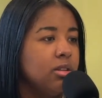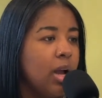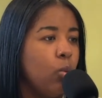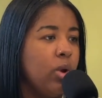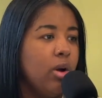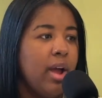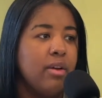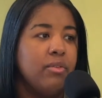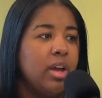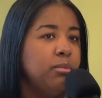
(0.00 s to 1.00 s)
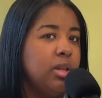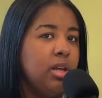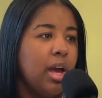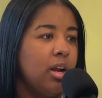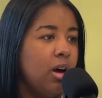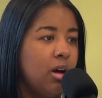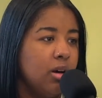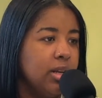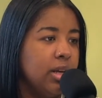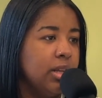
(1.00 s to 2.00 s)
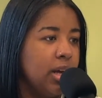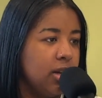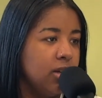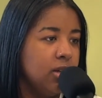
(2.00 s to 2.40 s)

Like we don't have family at all in Atlanta.